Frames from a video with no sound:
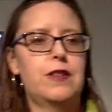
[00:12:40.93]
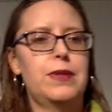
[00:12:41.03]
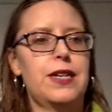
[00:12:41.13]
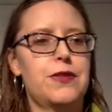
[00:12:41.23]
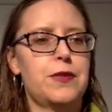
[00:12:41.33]
could
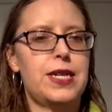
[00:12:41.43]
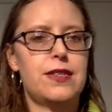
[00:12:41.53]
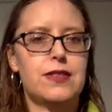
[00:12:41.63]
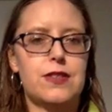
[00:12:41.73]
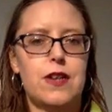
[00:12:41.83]
be other
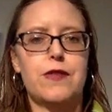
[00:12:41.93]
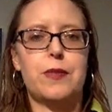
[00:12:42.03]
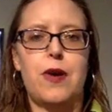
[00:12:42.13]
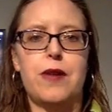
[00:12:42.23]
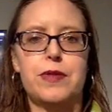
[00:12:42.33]
ways to solve the
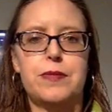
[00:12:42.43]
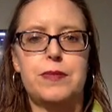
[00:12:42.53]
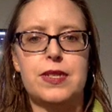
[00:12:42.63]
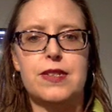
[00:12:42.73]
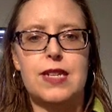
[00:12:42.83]
problem,
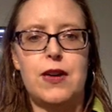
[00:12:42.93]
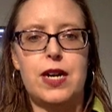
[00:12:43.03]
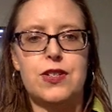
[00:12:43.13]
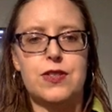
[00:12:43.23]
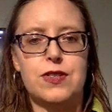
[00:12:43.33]
but this is how
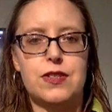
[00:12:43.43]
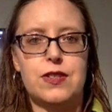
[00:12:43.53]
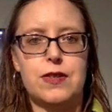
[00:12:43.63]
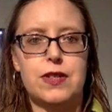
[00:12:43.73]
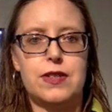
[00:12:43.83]
I chose to do
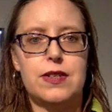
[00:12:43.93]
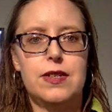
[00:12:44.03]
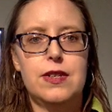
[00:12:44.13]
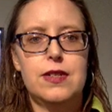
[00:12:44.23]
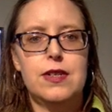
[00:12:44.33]
it.
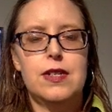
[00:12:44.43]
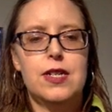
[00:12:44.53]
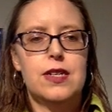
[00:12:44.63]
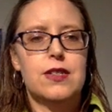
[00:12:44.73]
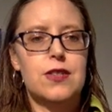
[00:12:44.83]

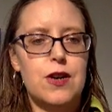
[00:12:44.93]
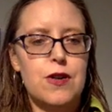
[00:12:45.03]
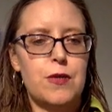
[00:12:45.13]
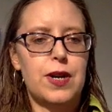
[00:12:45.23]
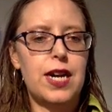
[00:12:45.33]

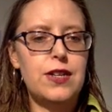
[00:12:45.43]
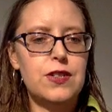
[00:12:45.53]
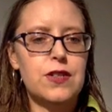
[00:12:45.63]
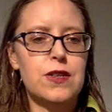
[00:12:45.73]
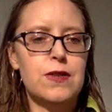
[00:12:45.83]
So what I
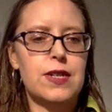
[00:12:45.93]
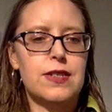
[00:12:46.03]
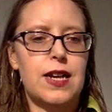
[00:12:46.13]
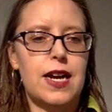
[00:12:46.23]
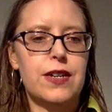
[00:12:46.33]
do
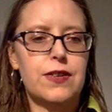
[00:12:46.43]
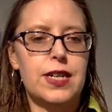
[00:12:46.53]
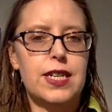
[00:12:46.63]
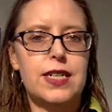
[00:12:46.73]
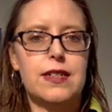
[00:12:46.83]
is I
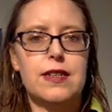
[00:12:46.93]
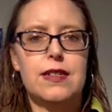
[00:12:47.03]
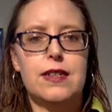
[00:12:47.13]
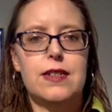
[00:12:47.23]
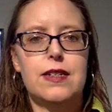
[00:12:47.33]
create
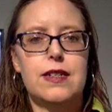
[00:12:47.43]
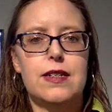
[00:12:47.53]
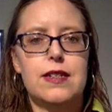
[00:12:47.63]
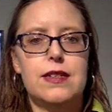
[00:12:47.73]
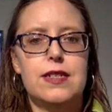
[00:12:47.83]

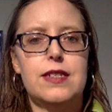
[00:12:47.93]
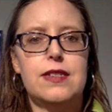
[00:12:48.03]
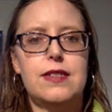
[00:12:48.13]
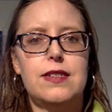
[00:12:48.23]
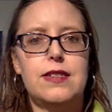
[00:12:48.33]

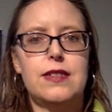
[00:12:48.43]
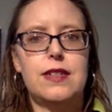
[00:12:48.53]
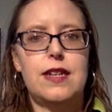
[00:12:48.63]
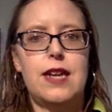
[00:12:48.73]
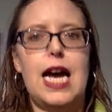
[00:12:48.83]
this
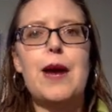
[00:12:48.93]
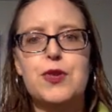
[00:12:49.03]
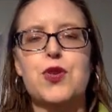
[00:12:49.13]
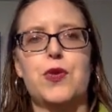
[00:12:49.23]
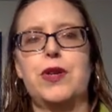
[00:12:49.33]
app
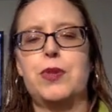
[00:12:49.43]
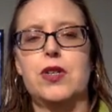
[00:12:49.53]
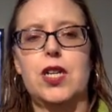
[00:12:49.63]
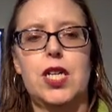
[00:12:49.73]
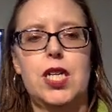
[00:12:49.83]
storybook